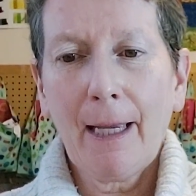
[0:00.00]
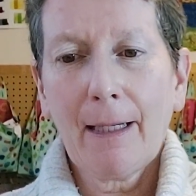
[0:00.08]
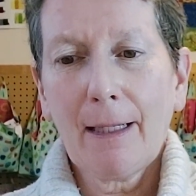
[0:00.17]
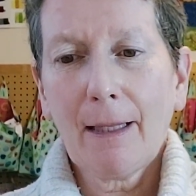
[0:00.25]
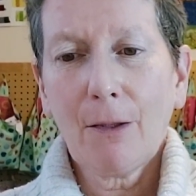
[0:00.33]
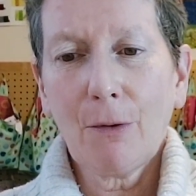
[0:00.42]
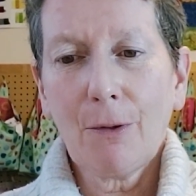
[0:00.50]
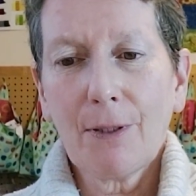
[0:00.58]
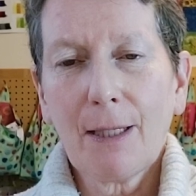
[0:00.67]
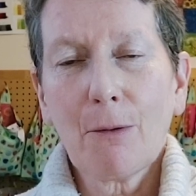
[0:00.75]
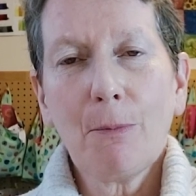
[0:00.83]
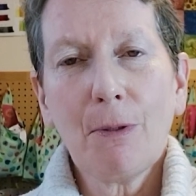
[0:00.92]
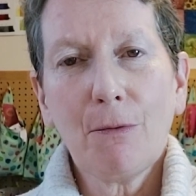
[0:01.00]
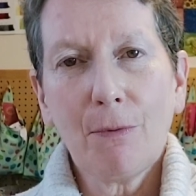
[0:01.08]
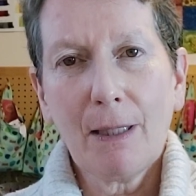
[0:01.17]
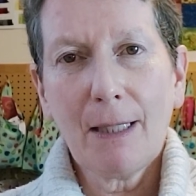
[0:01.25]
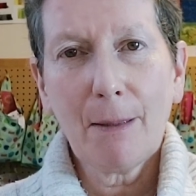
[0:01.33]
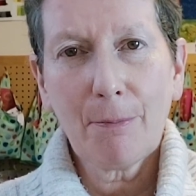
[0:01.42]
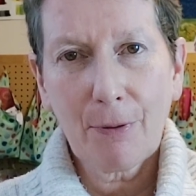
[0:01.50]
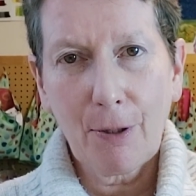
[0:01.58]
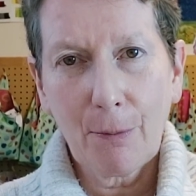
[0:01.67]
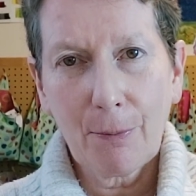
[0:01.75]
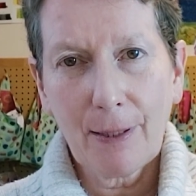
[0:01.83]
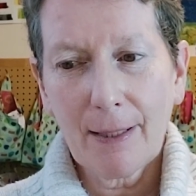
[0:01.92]
And I thought that would be really
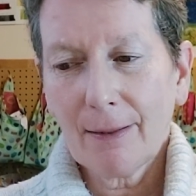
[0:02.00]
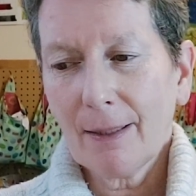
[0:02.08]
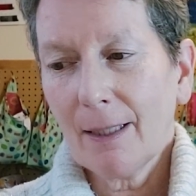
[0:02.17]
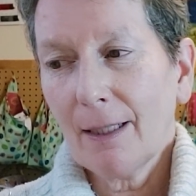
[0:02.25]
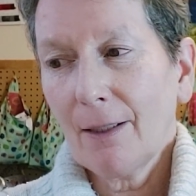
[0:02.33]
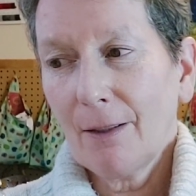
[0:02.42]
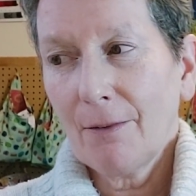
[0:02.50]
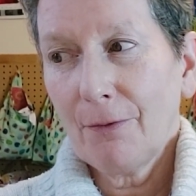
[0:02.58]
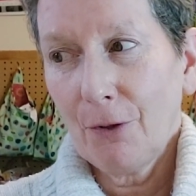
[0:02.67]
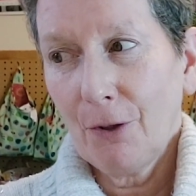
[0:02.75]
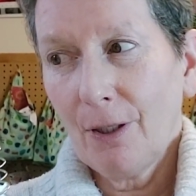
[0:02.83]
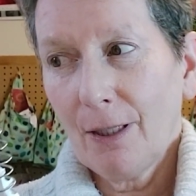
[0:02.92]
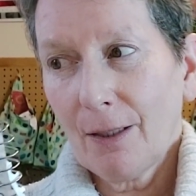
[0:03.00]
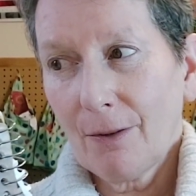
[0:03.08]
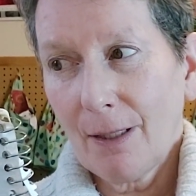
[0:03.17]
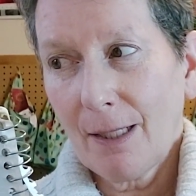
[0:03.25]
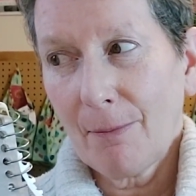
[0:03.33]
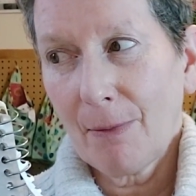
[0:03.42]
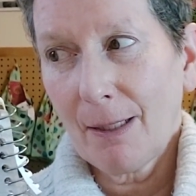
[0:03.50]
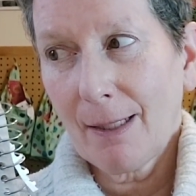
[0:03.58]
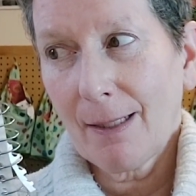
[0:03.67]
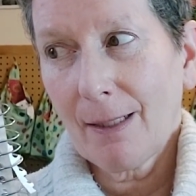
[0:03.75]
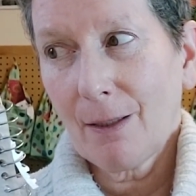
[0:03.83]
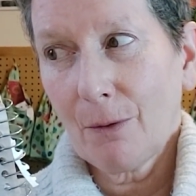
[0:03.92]
appropriate for a
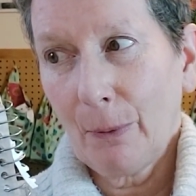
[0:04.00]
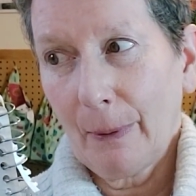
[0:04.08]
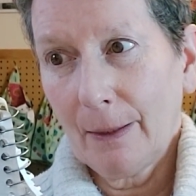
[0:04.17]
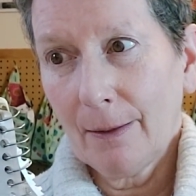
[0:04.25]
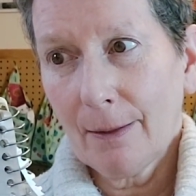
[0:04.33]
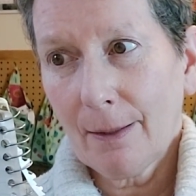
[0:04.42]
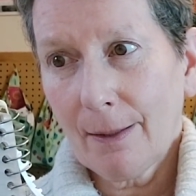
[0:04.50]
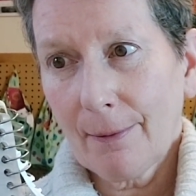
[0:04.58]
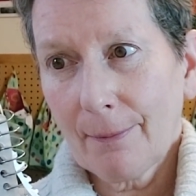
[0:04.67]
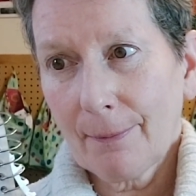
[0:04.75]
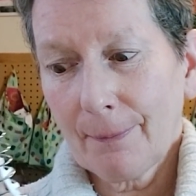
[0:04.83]
Christmas quilt.